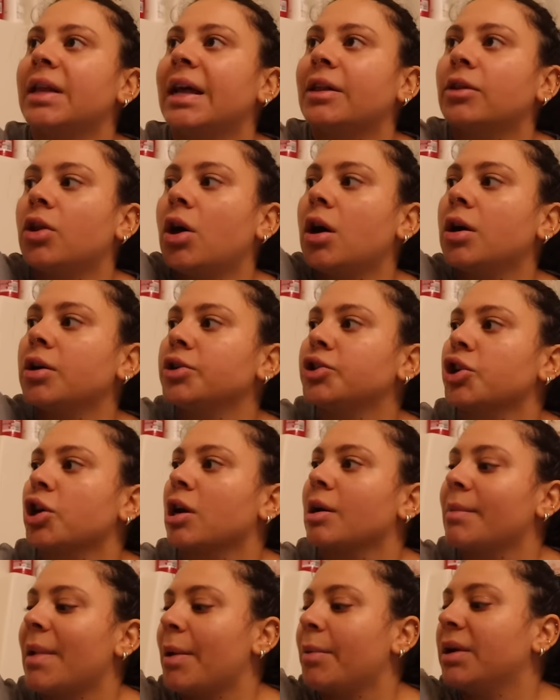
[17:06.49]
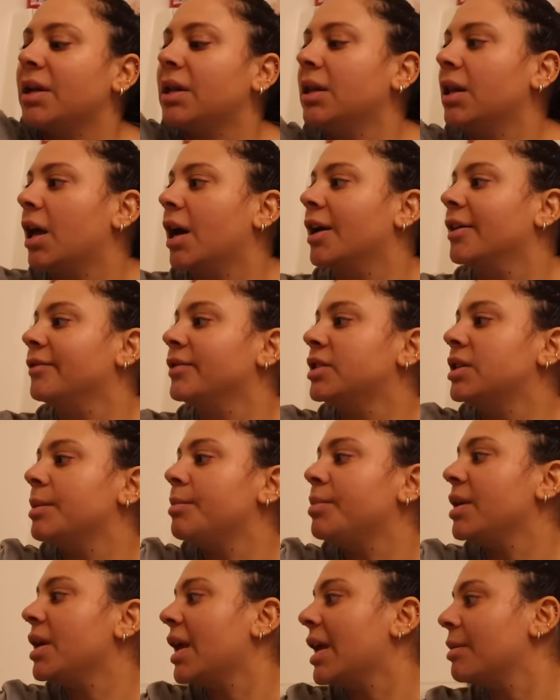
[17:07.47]
Like long term, I would love to
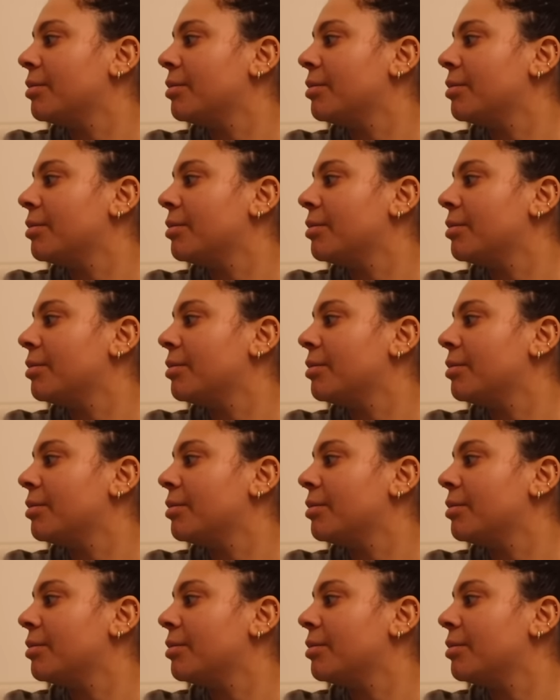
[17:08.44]
be